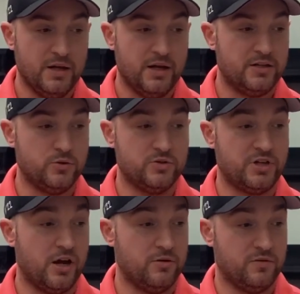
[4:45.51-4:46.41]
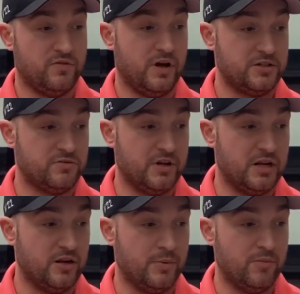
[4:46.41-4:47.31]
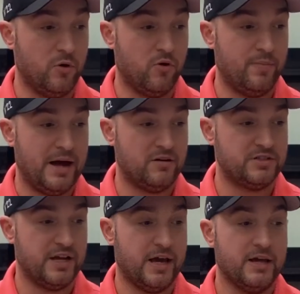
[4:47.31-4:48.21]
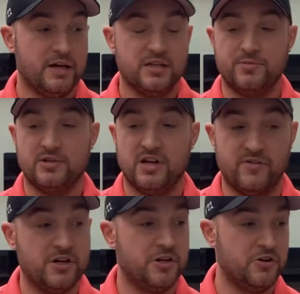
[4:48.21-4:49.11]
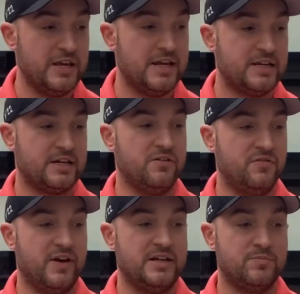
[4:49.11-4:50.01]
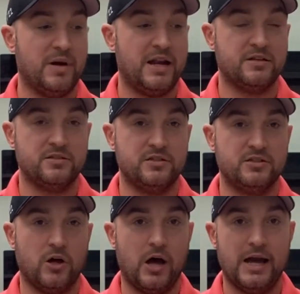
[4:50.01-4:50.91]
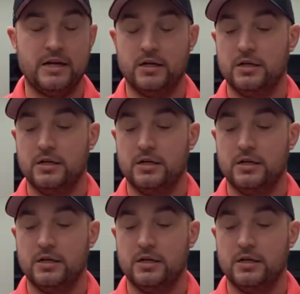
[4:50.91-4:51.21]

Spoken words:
it's also, if I just read a little bit more about it, it's supposed to have a unique face balance design